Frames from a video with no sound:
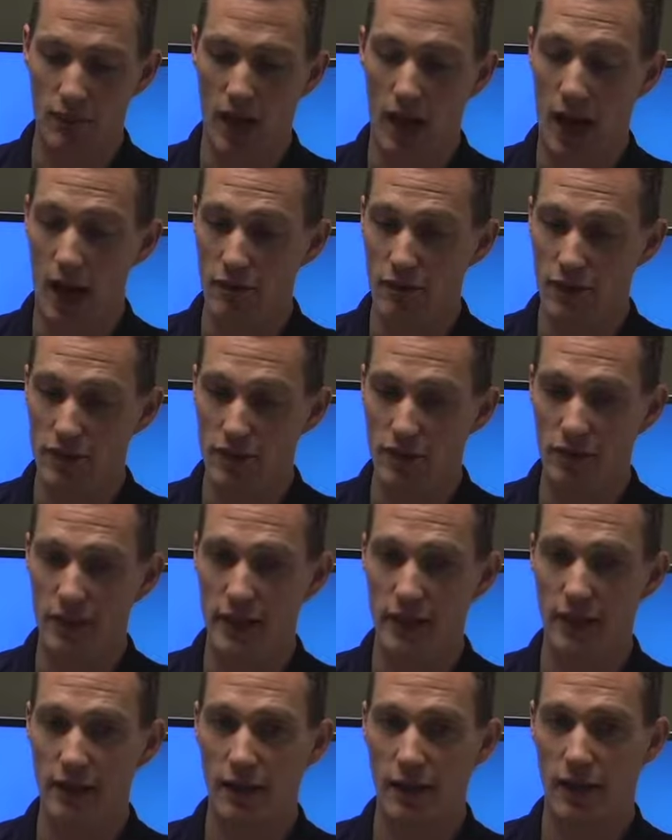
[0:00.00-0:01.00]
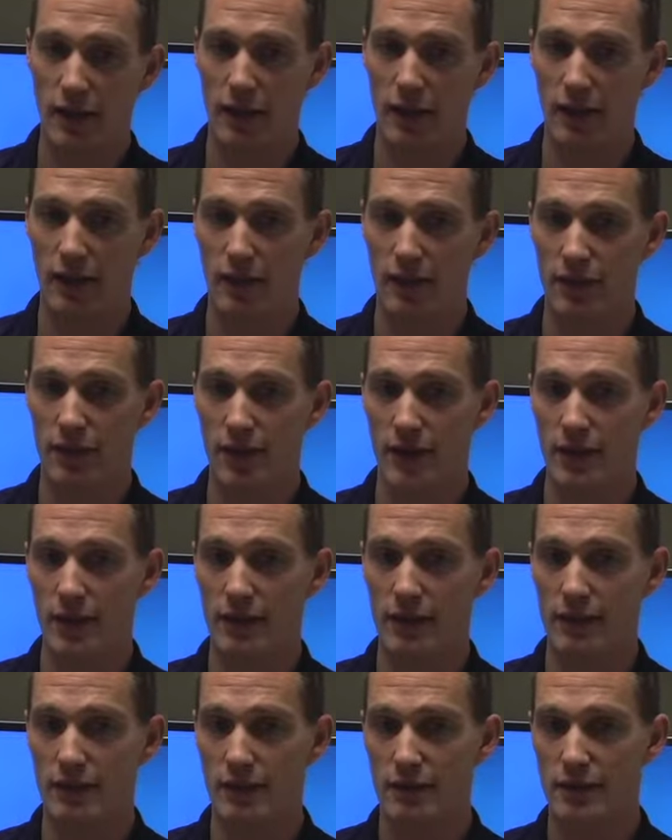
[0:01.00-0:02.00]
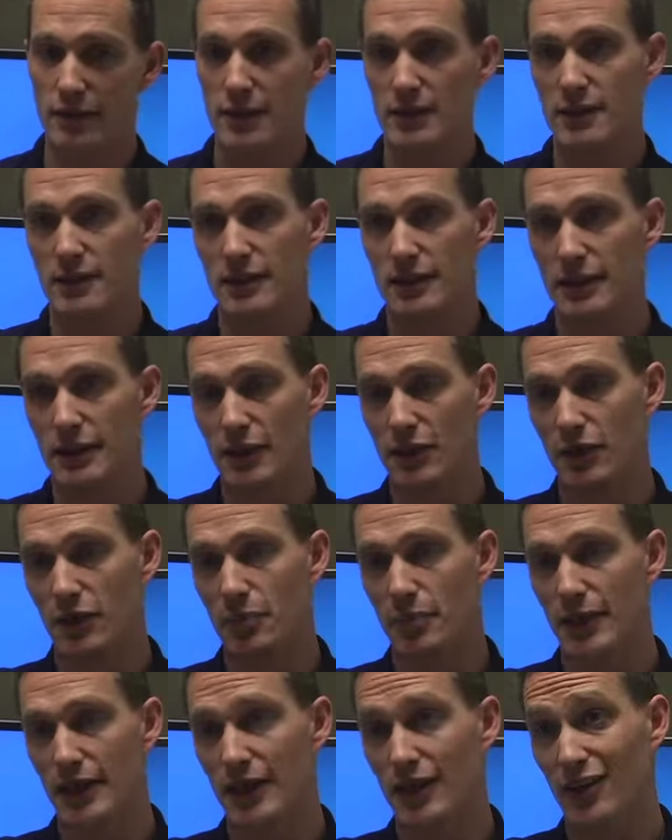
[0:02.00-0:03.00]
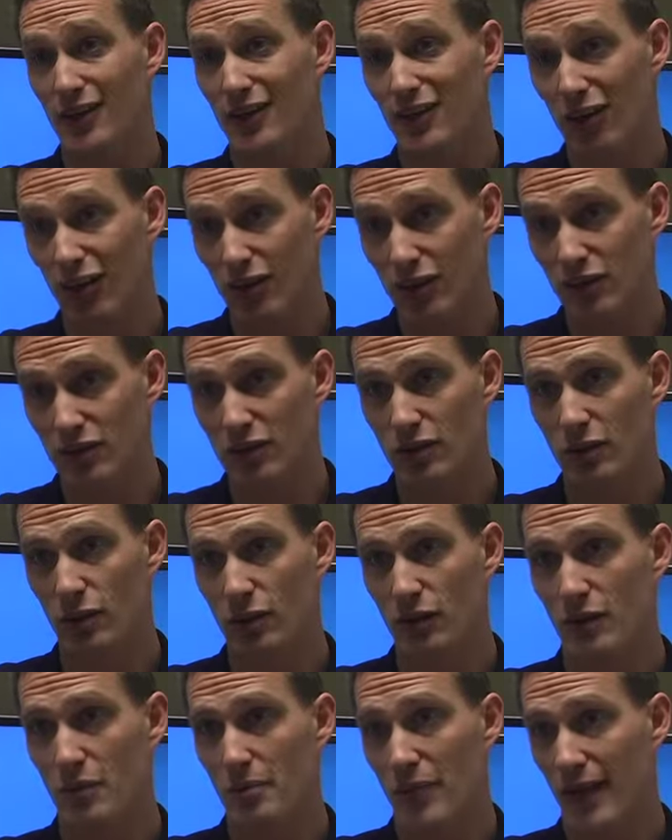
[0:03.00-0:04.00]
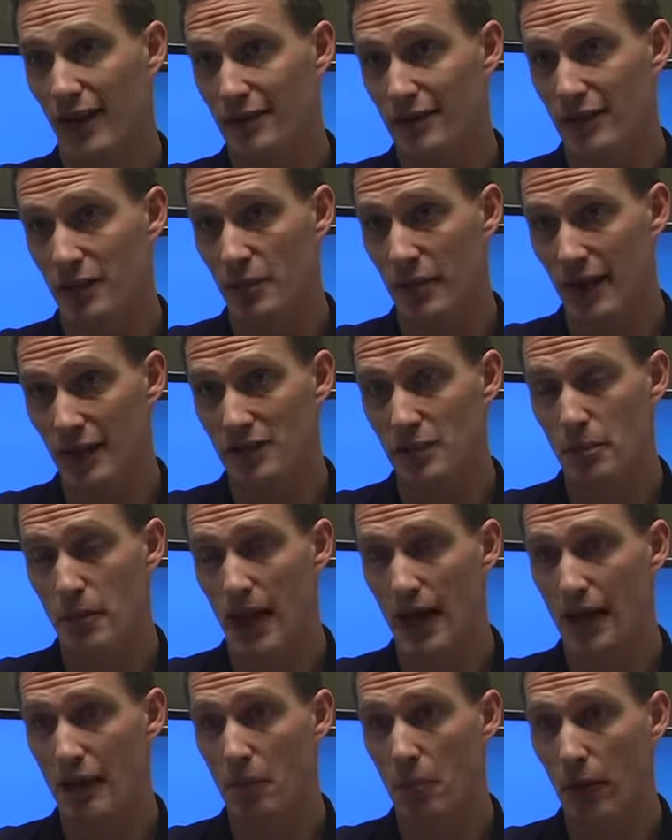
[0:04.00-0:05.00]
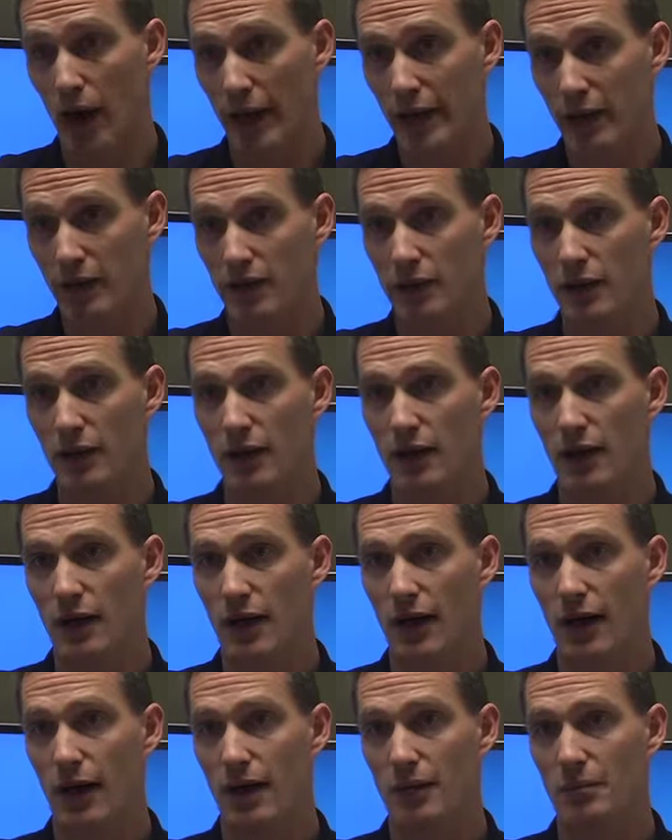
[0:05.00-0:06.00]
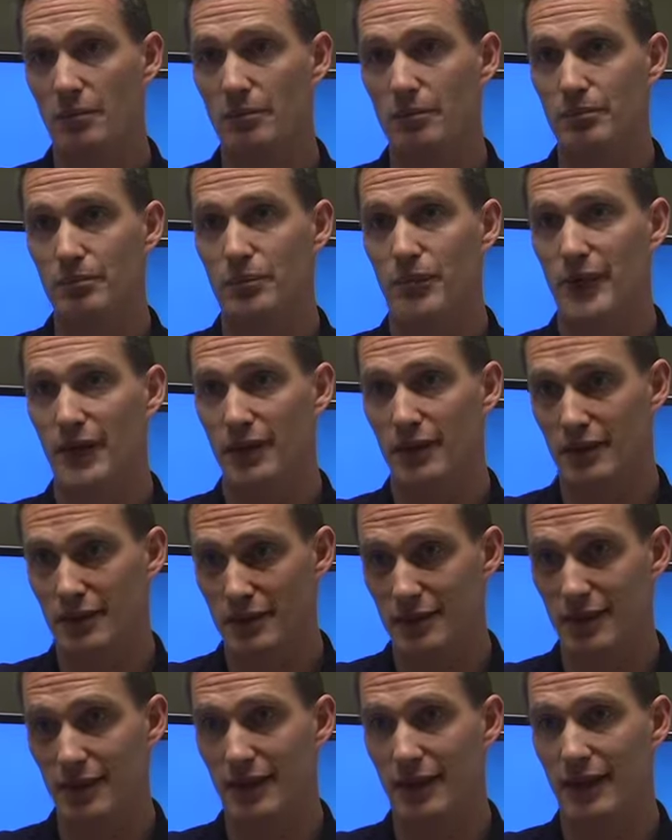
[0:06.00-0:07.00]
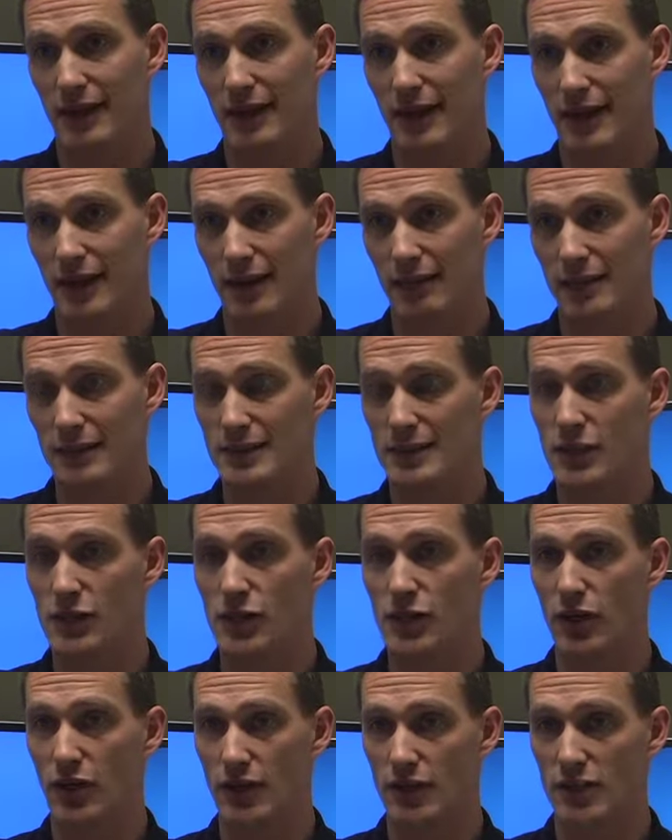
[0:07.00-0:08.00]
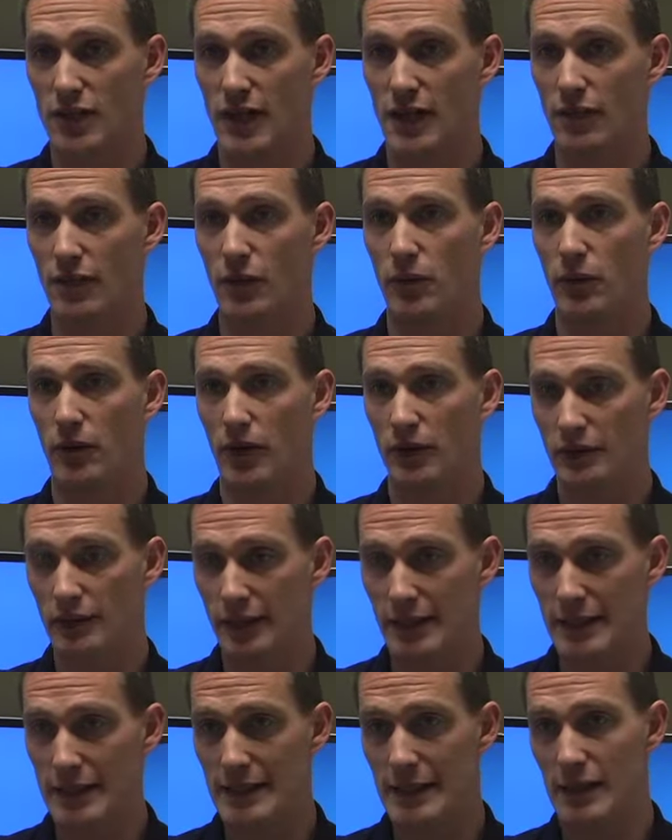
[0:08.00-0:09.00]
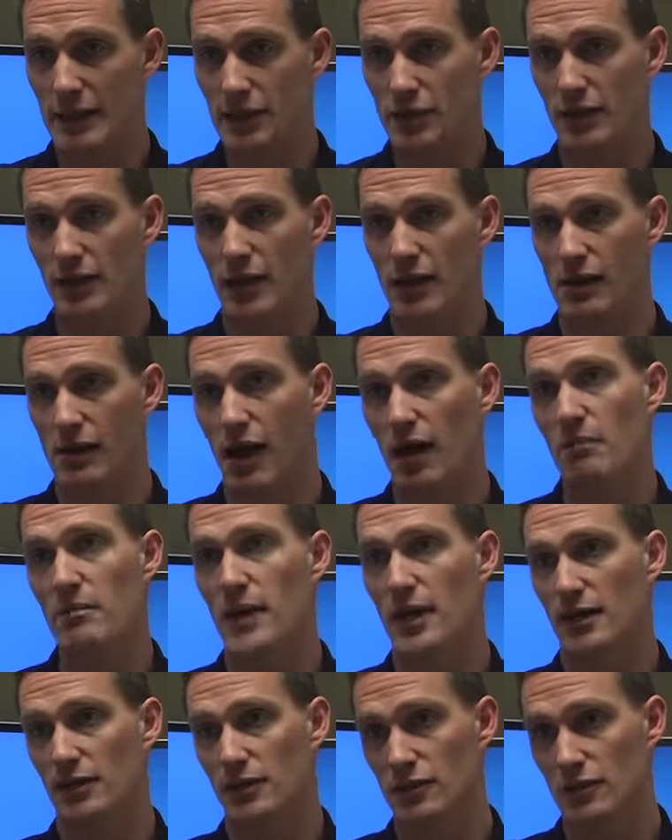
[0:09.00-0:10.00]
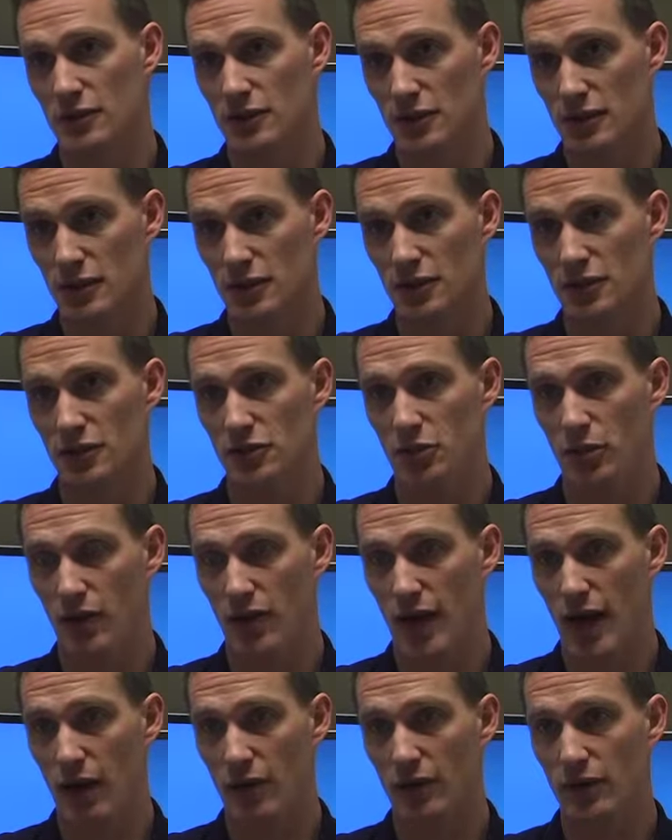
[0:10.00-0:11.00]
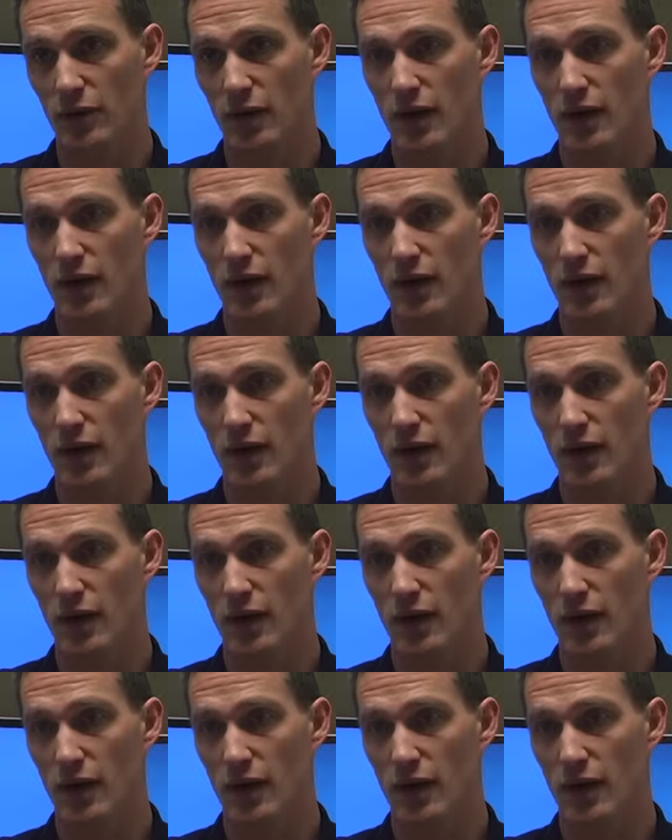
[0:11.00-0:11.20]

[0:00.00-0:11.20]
Obviously, they need to either be an adult or an emancipated minor, because they, again, at least in New York State, if you are under 18, you cannot make those decisions without